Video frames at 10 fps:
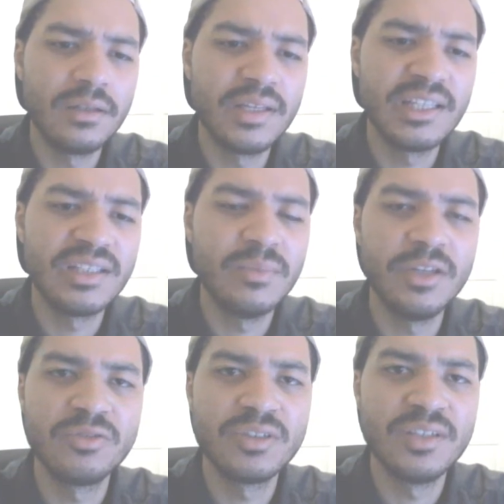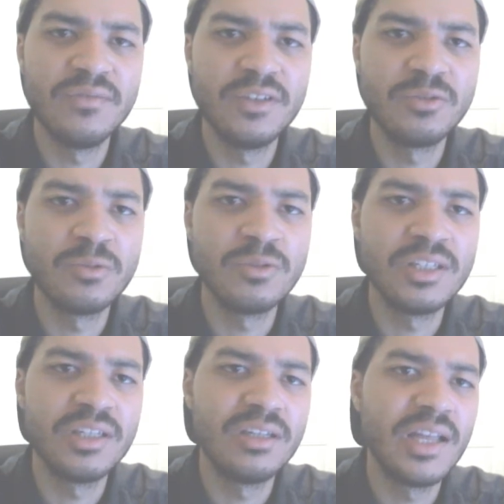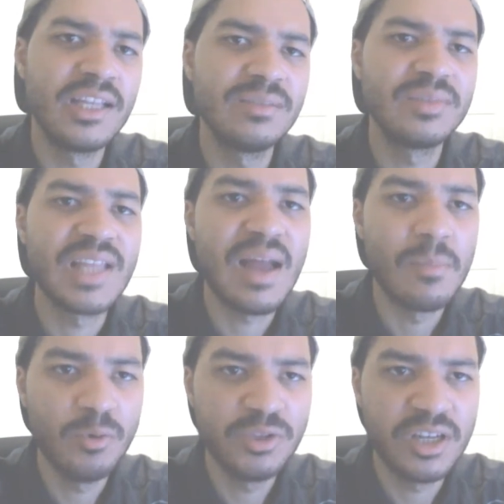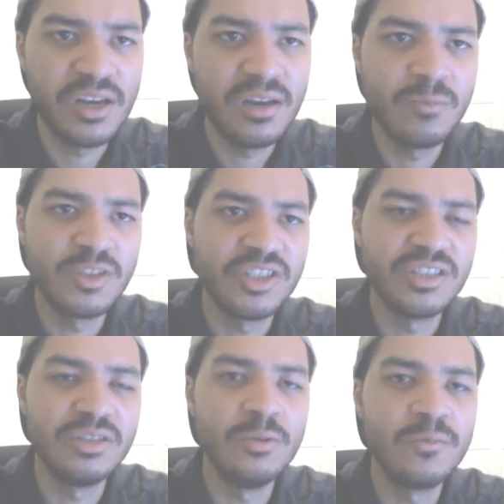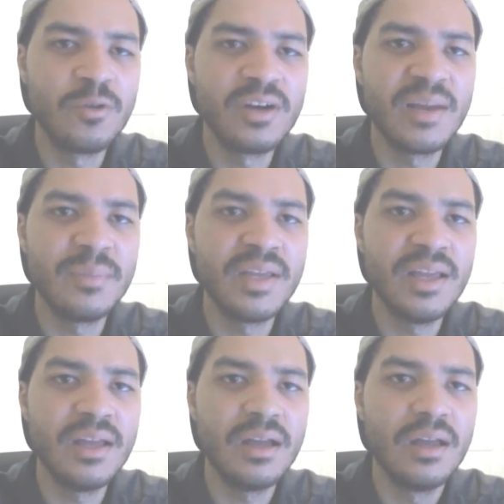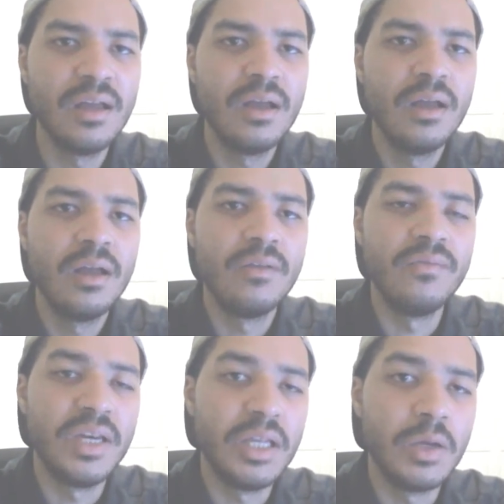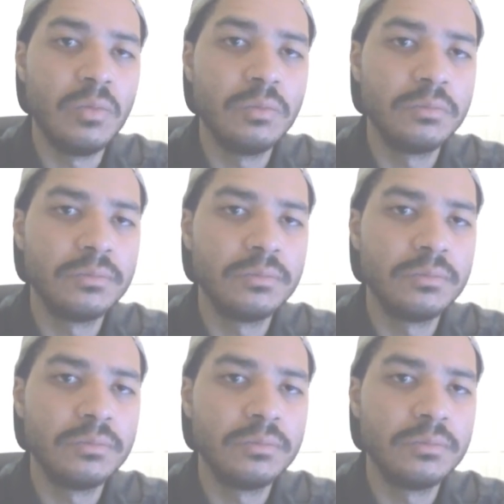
It has some interesting visuals and has some stop motion in it, which is new for a 98 video.